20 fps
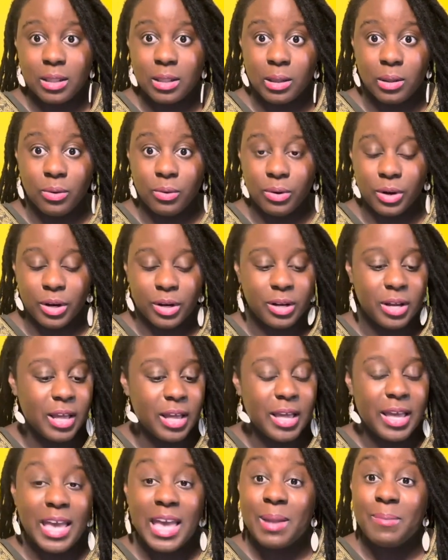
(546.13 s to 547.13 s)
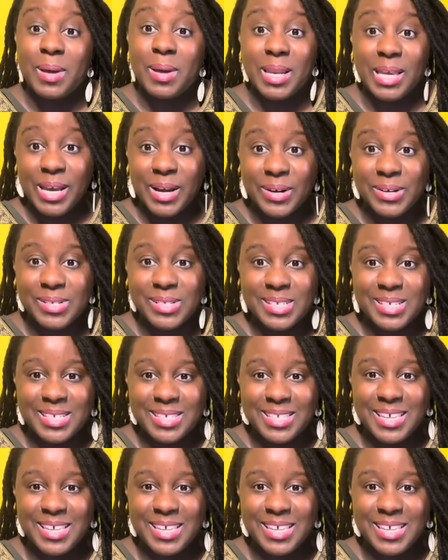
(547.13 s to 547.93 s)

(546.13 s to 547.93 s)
the Lord, in many years.